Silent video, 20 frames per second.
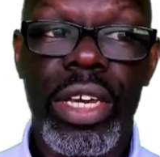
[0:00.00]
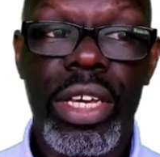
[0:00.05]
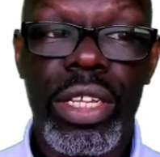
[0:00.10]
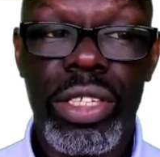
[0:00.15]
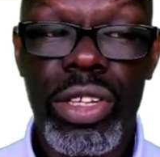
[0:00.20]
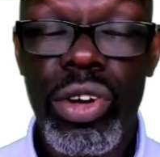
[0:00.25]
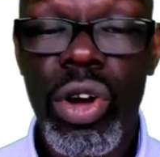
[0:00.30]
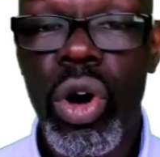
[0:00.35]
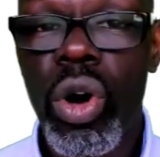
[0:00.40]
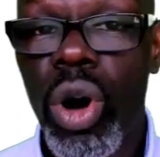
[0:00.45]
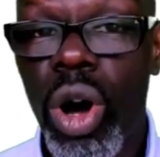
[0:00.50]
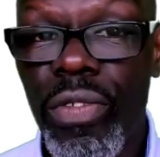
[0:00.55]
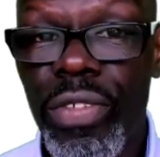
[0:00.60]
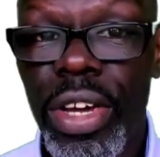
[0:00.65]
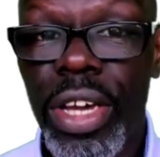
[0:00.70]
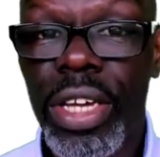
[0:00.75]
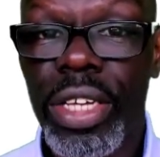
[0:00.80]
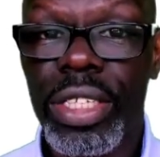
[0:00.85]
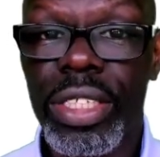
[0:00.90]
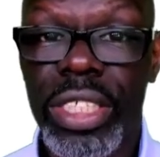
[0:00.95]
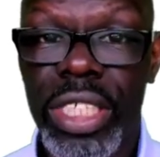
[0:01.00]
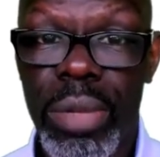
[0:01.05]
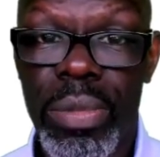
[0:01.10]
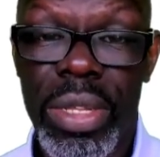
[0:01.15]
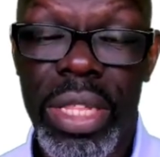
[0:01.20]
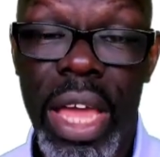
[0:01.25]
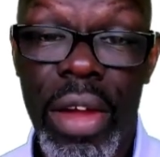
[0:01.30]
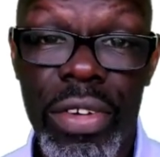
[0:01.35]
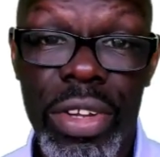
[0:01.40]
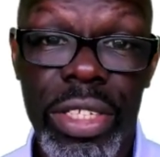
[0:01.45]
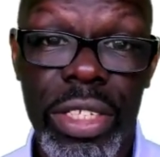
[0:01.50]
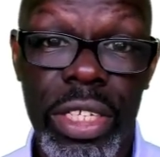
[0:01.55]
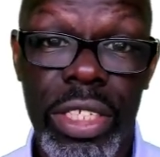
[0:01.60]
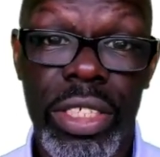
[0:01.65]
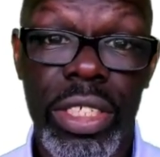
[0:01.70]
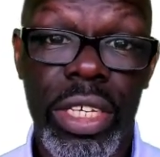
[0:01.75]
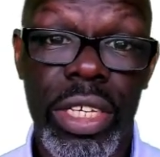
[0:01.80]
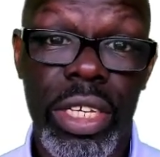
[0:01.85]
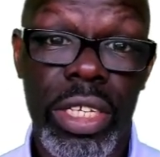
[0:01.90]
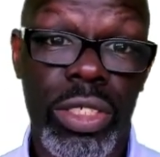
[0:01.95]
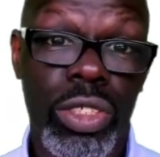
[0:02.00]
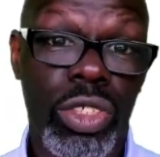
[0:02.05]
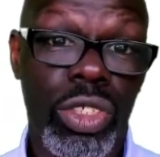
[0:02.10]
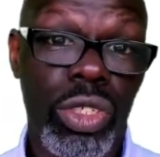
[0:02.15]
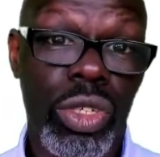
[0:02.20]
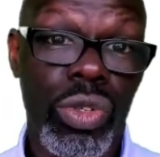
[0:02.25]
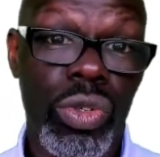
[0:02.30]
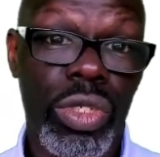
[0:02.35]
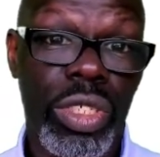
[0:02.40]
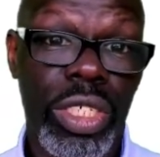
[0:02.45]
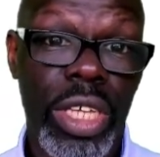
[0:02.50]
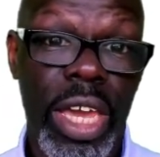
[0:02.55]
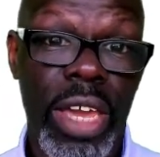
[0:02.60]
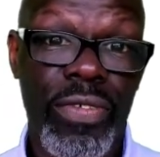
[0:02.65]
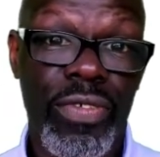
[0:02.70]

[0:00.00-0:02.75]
There are other similarities is to say,